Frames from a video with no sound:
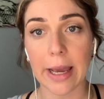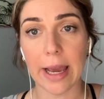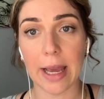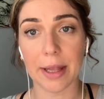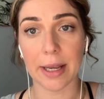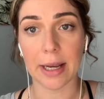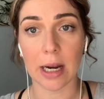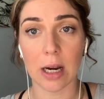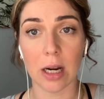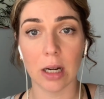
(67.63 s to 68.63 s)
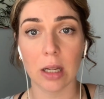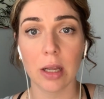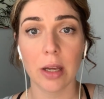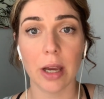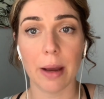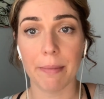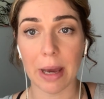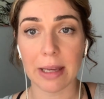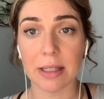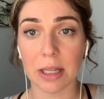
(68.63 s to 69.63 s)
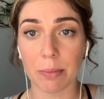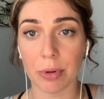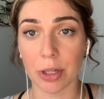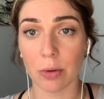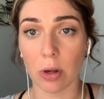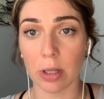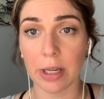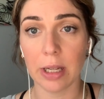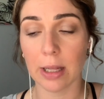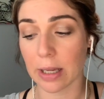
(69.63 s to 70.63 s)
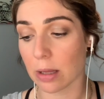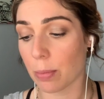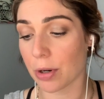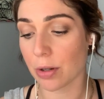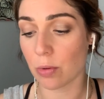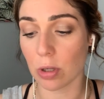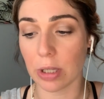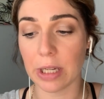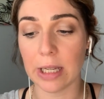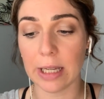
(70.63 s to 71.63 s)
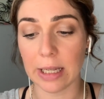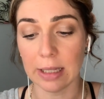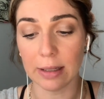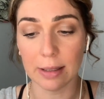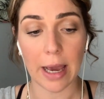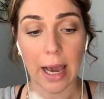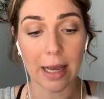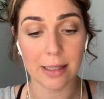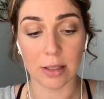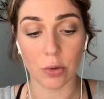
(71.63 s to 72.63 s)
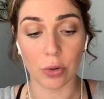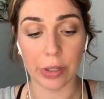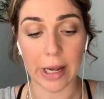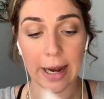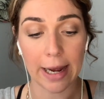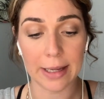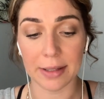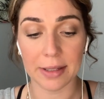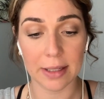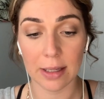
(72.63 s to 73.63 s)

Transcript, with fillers: And they are amazing print quality, like the print quality is as good as